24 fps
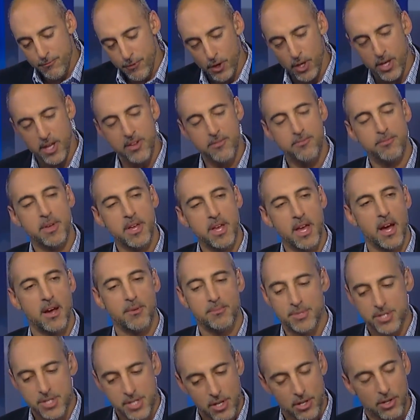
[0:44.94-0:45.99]
forgive me,
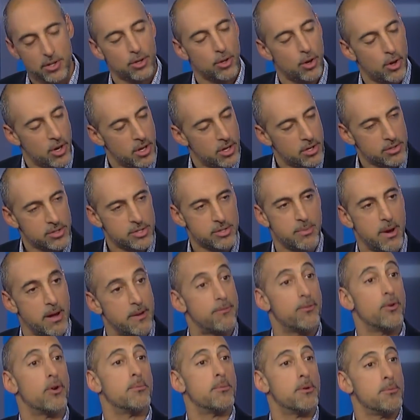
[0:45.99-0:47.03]
I'm still loyal to my
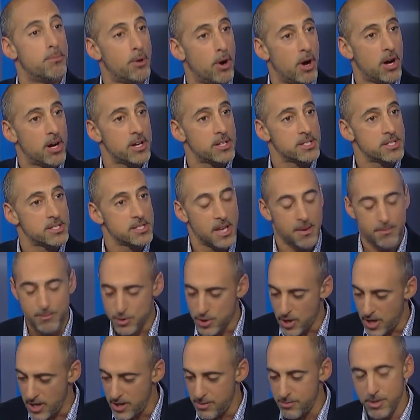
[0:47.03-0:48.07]
former boss. Yes. I'm
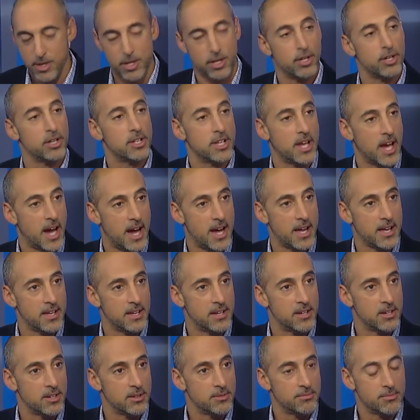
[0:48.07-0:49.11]
trying to be a good guy
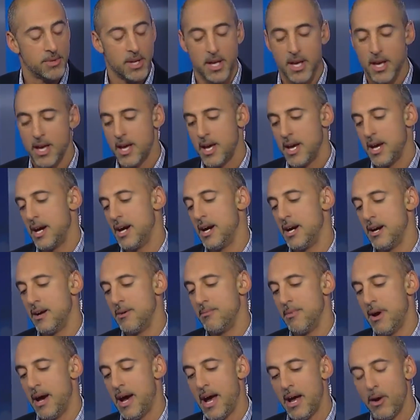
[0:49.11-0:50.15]
here. Yeah.
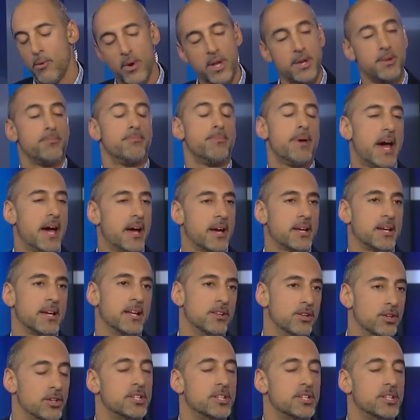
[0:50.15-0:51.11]
Um, I went back and